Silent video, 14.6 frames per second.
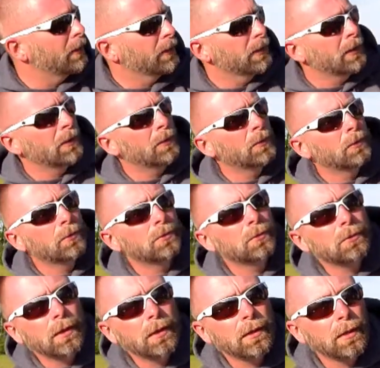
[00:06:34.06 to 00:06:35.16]
I don't know
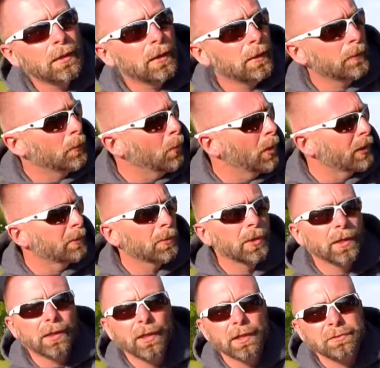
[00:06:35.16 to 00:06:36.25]
what I'm
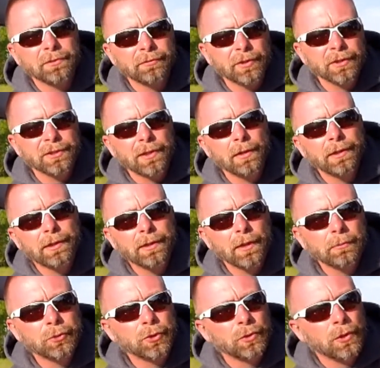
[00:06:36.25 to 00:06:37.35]
going to catch for fish out here.
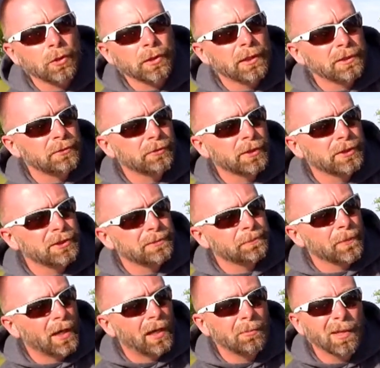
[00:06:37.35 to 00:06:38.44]
I'm sure I'll catch fish.
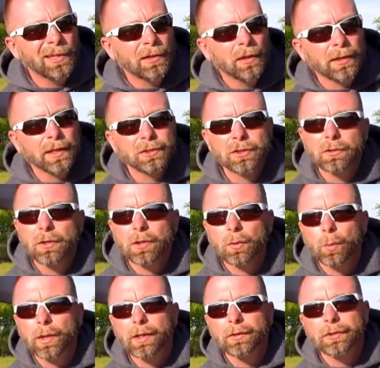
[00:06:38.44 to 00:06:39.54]
I may not catch a lot
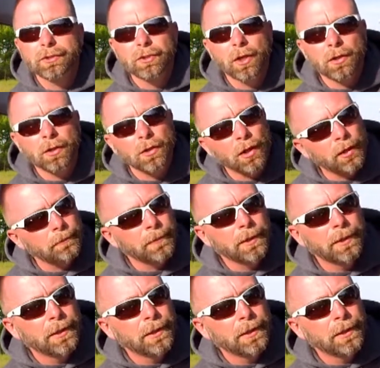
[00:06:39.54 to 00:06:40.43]
of weight. There's not a lot.